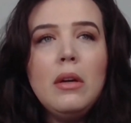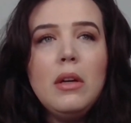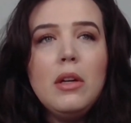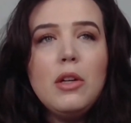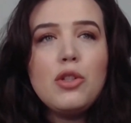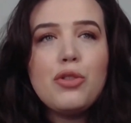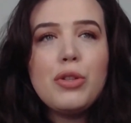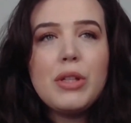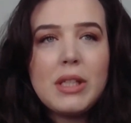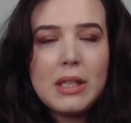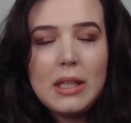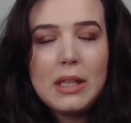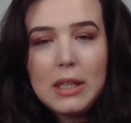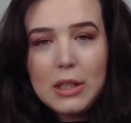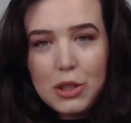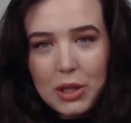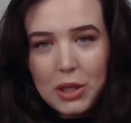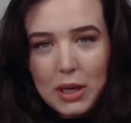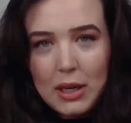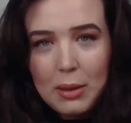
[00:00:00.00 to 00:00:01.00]

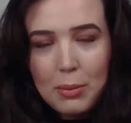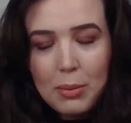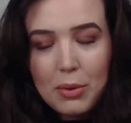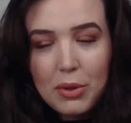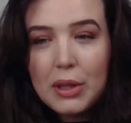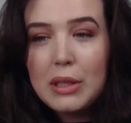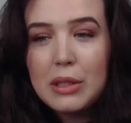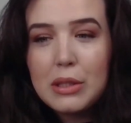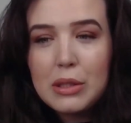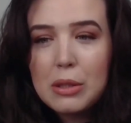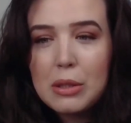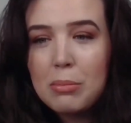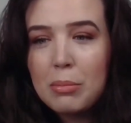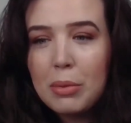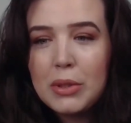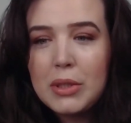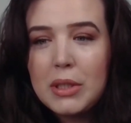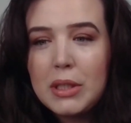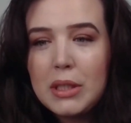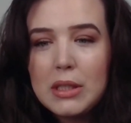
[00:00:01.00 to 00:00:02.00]
strategically within
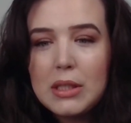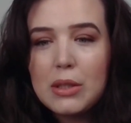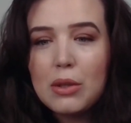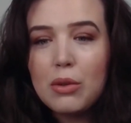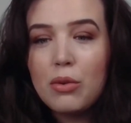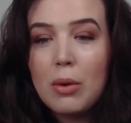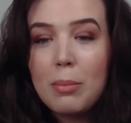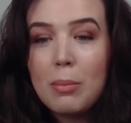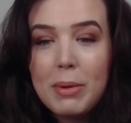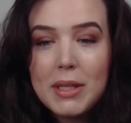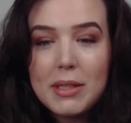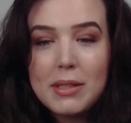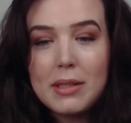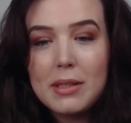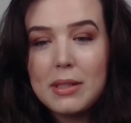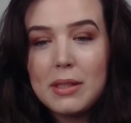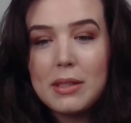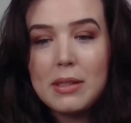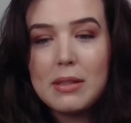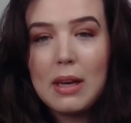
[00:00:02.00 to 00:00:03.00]
somebody's or a
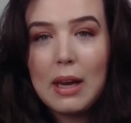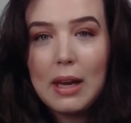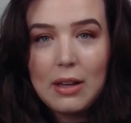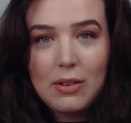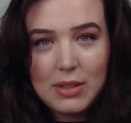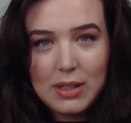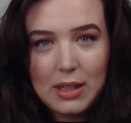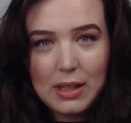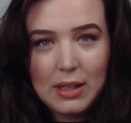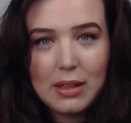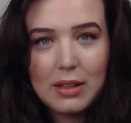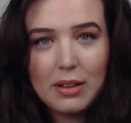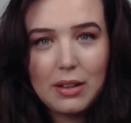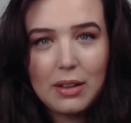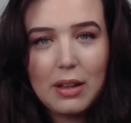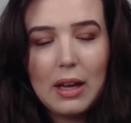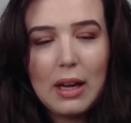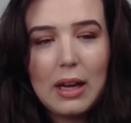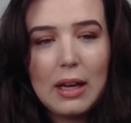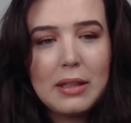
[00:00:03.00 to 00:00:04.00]
business's life
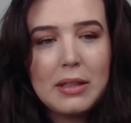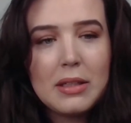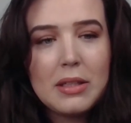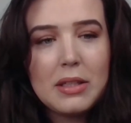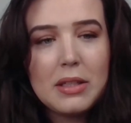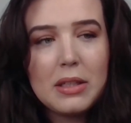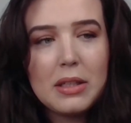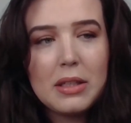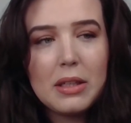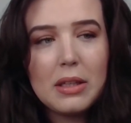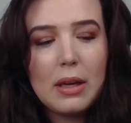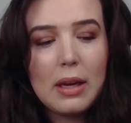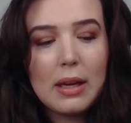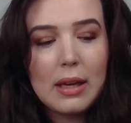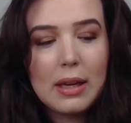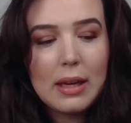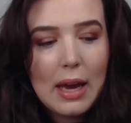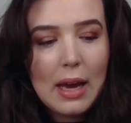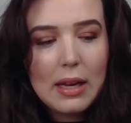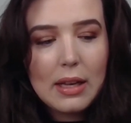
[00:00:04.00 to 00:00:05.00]
cycle. And
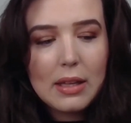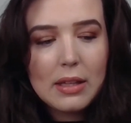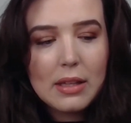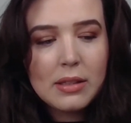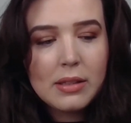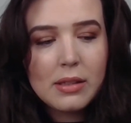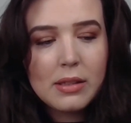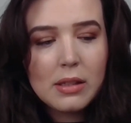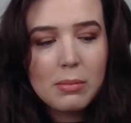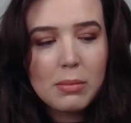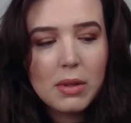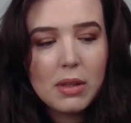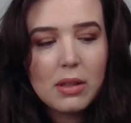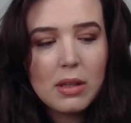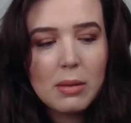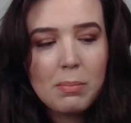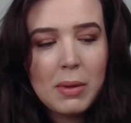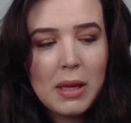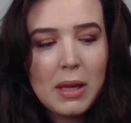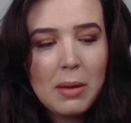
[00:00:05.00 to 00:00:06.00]
again, this is something
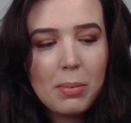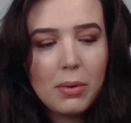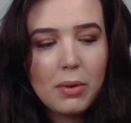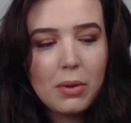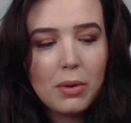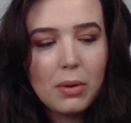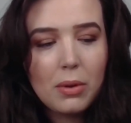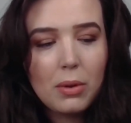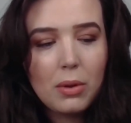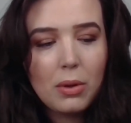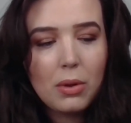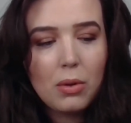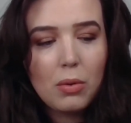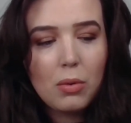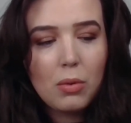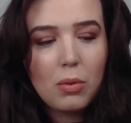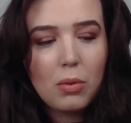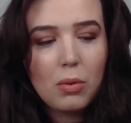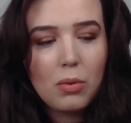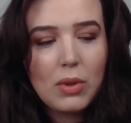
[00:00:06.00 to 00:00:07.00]
that people,
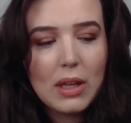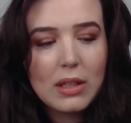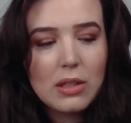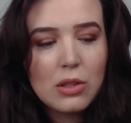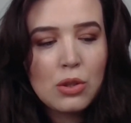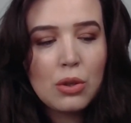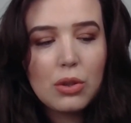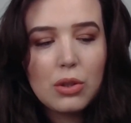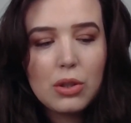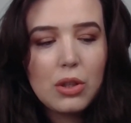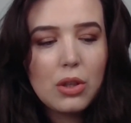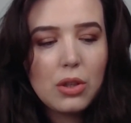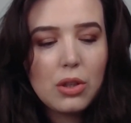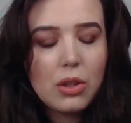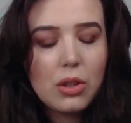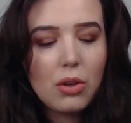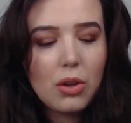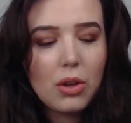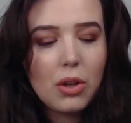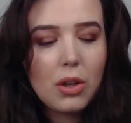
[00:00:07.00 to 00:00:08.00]
that's not,
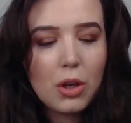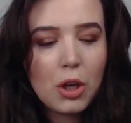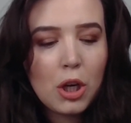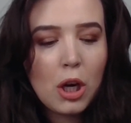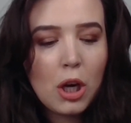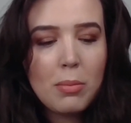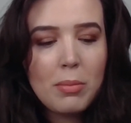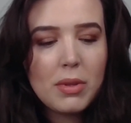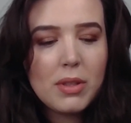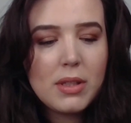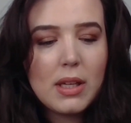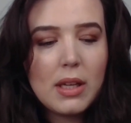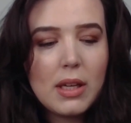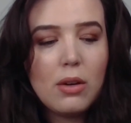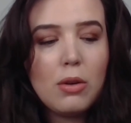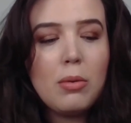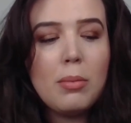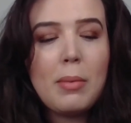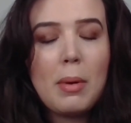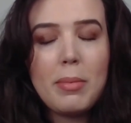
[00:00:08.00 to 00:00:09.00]
you're not going to come and say,
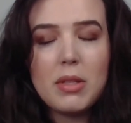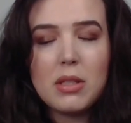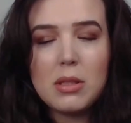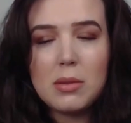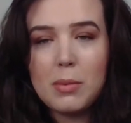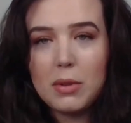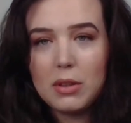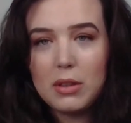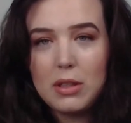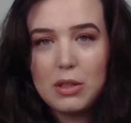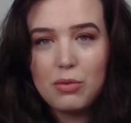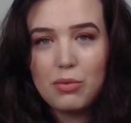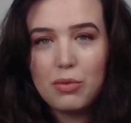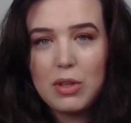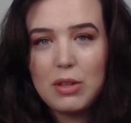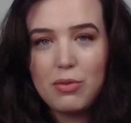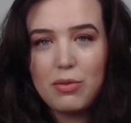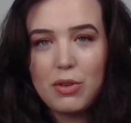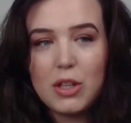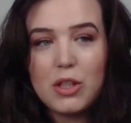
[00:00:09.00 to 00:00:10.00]
oh, my business model need a
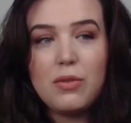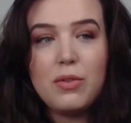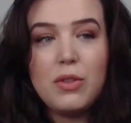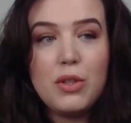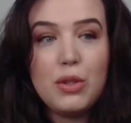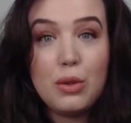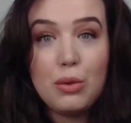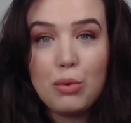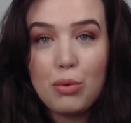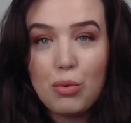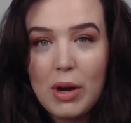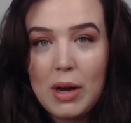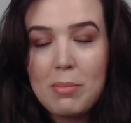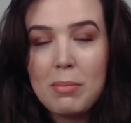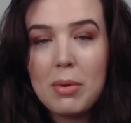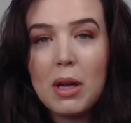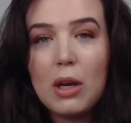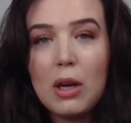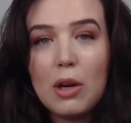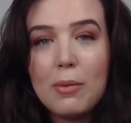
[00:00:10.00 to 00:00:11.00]
refresh. If you do, great,
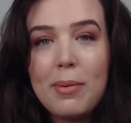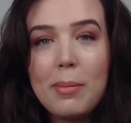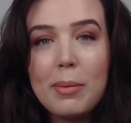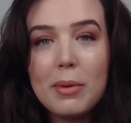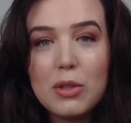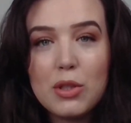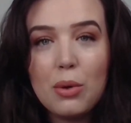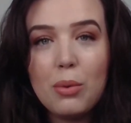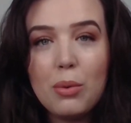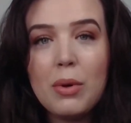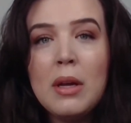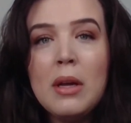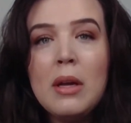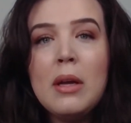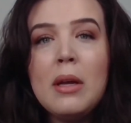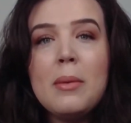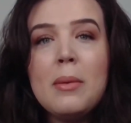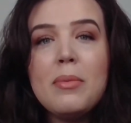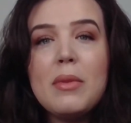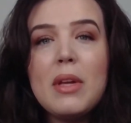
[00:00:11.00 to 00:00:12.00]
but a lot of people don't.
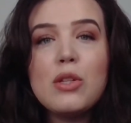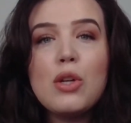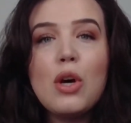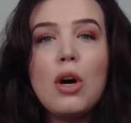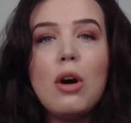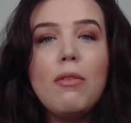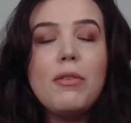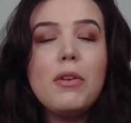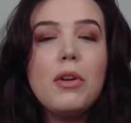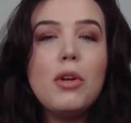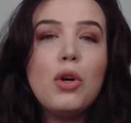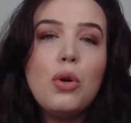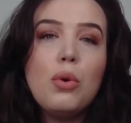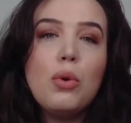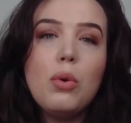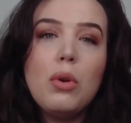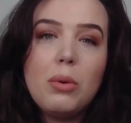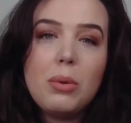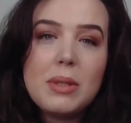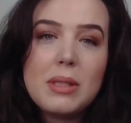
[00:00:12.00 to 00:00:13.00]
There's often a
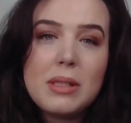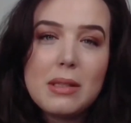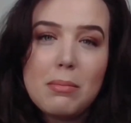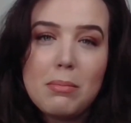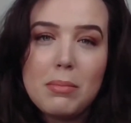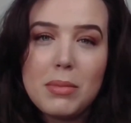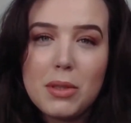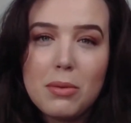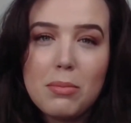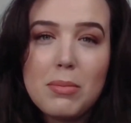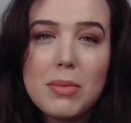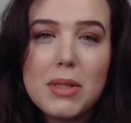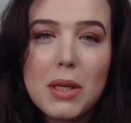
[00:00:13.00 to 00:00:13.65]
whole load of symptoms